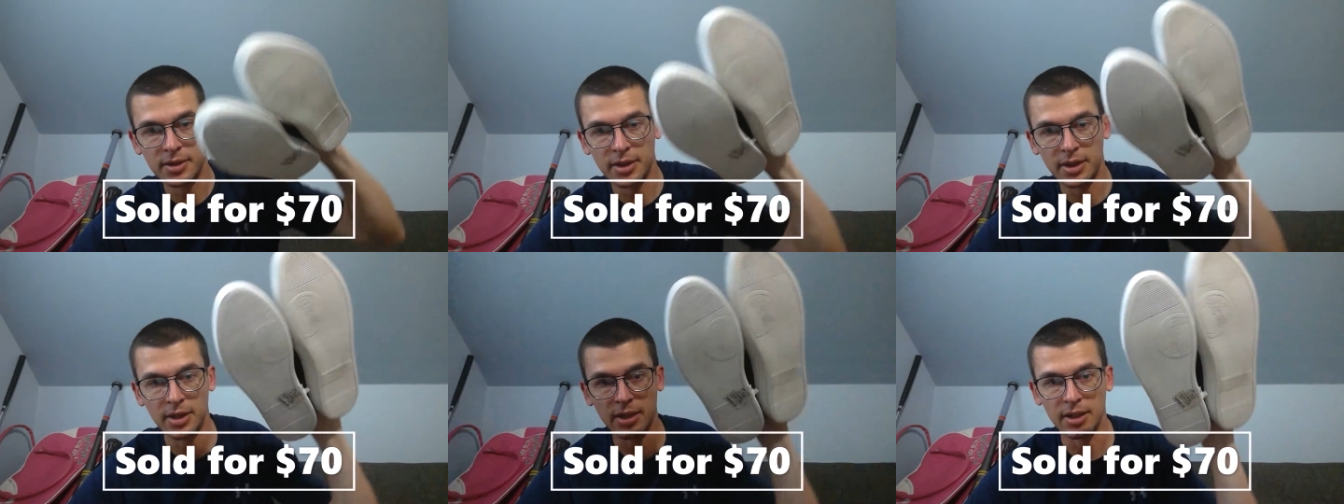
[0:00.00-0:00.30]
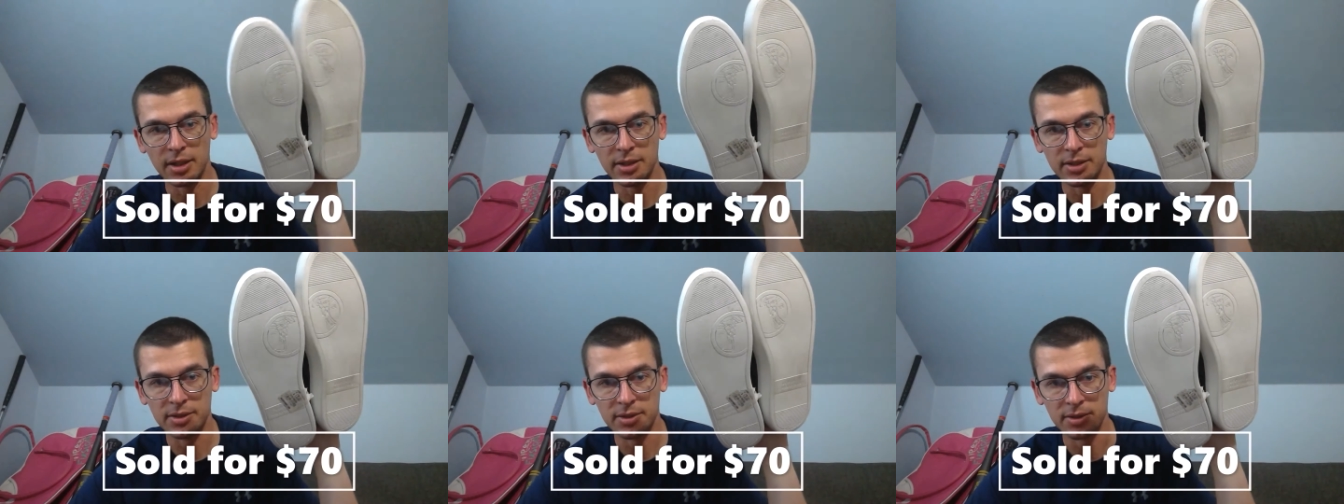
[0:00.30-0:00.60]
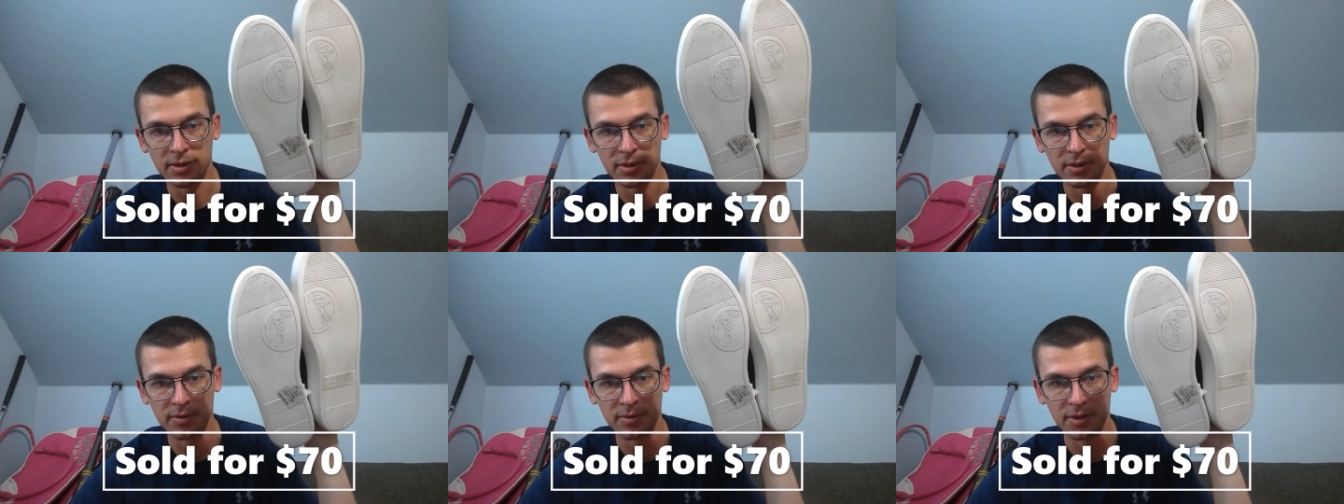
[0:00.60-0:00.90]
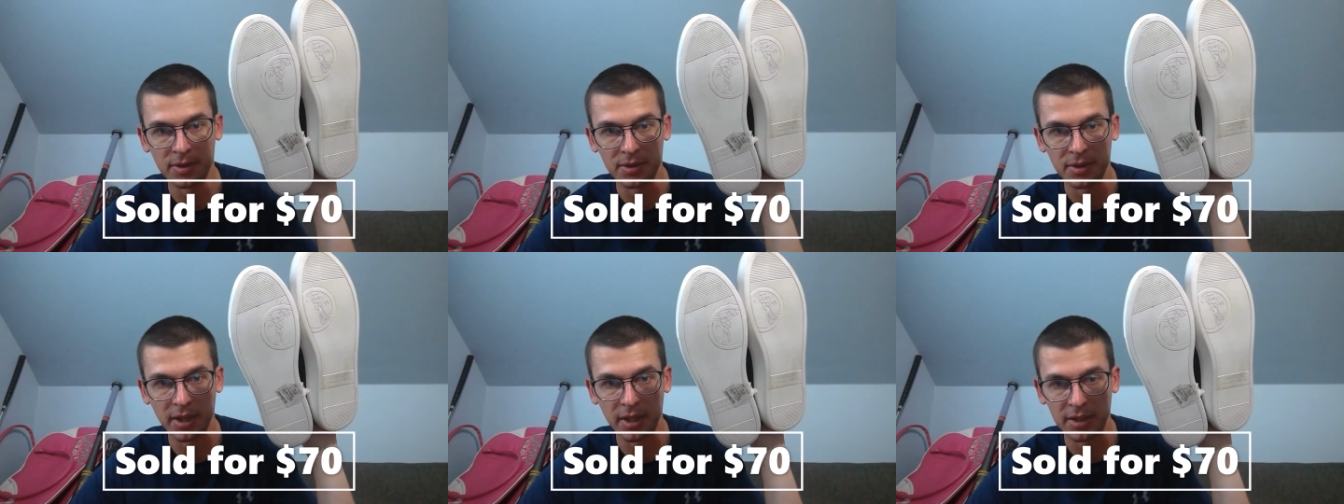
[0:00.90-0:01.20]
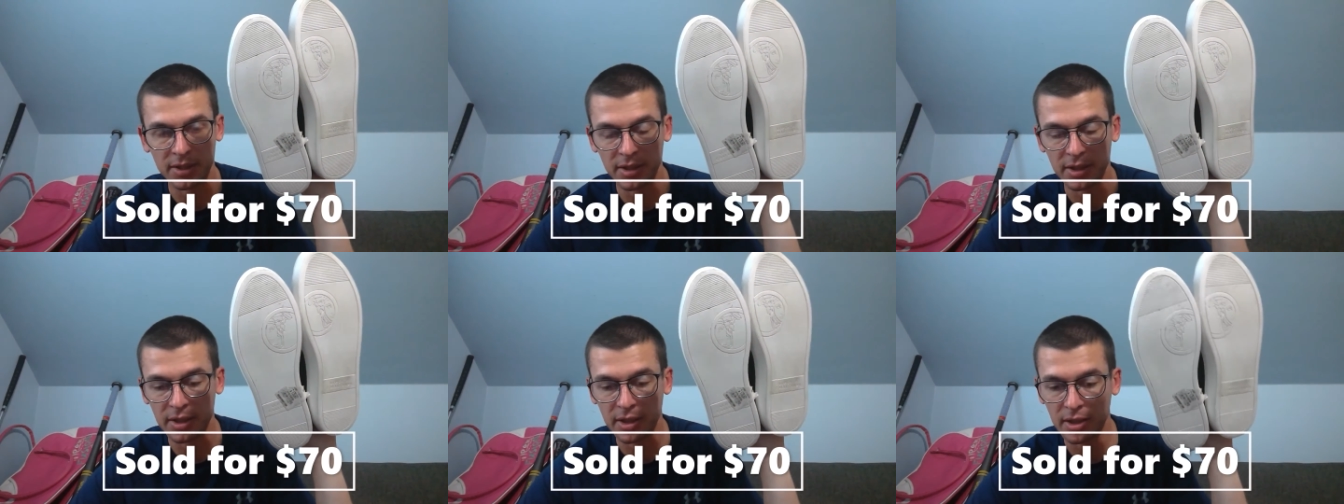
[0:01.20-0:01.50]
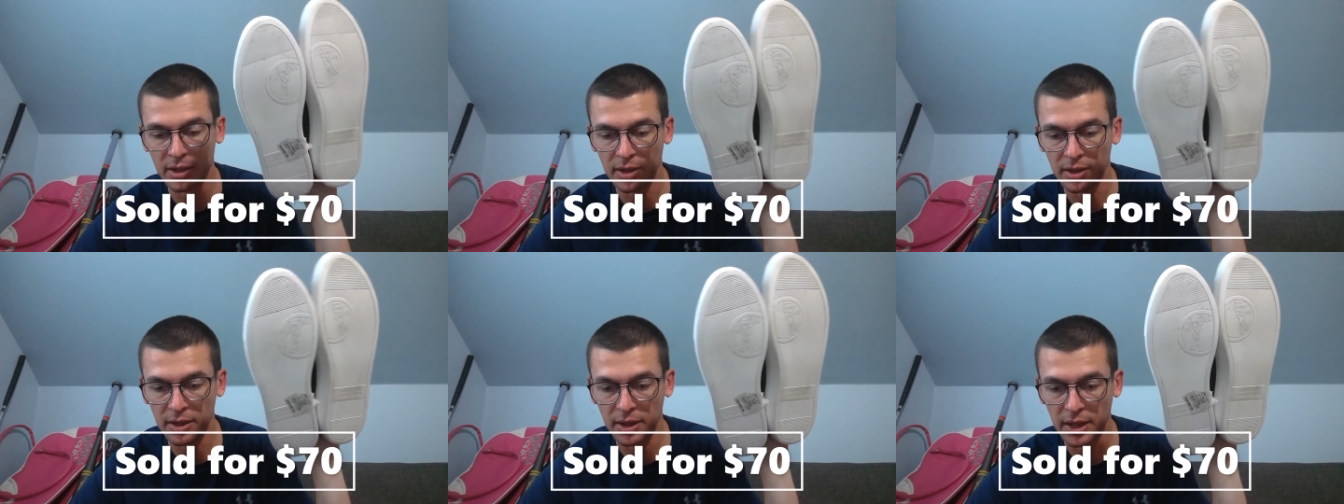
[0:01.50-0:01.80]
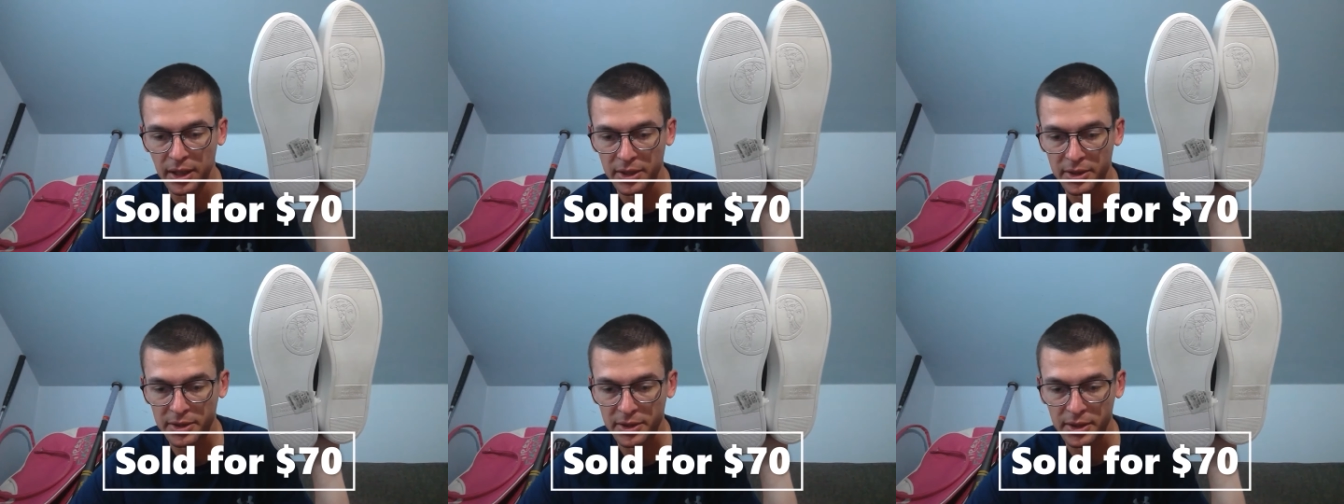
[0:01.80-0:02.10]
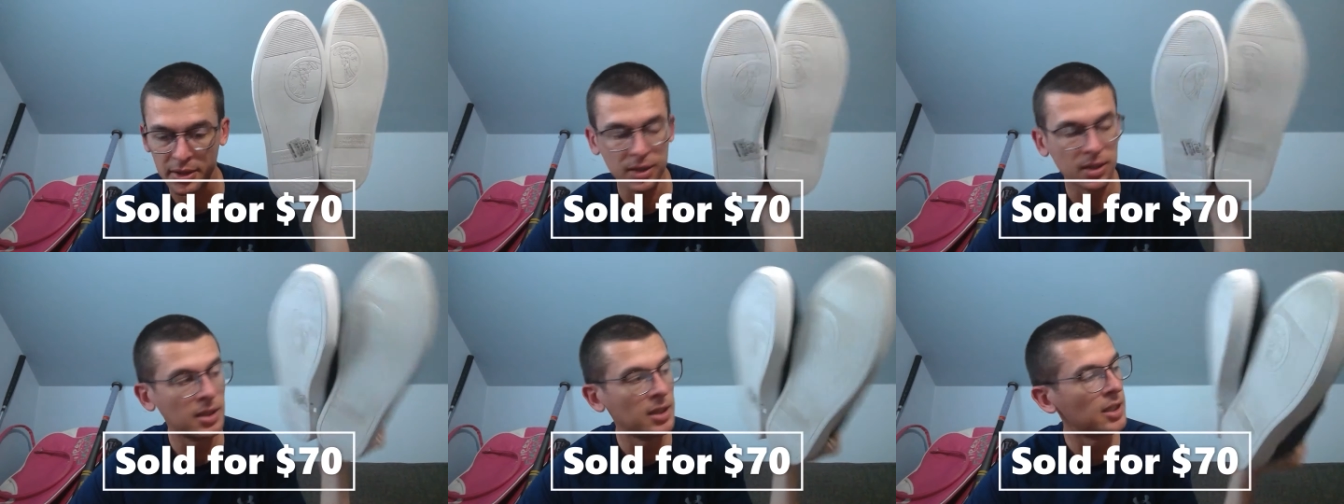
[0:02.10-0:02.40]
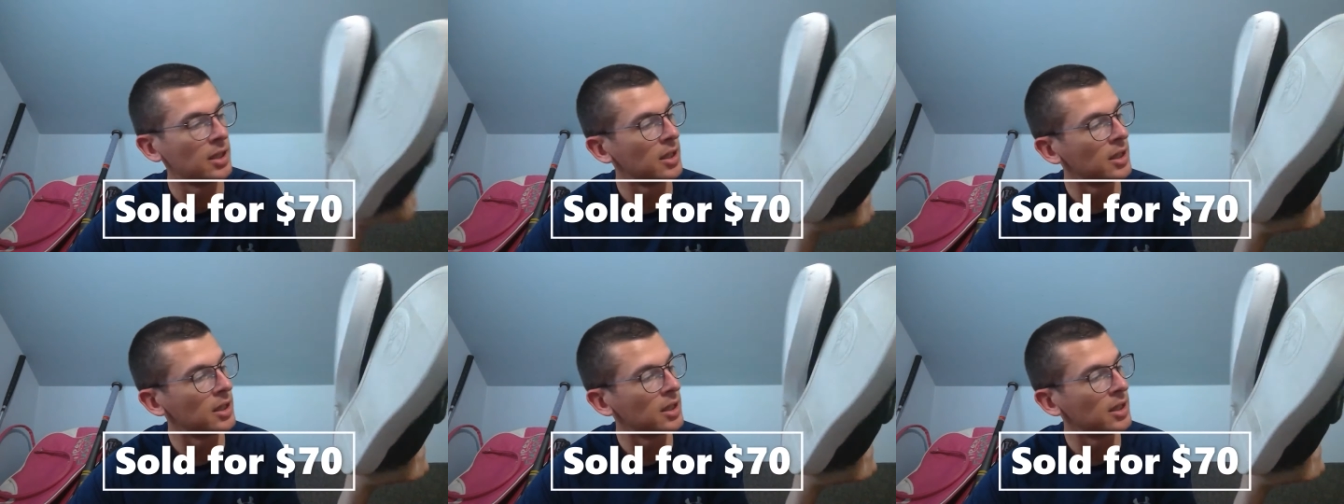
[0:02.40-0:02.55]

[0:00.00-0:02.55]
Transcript: Uh, these are Versace collection.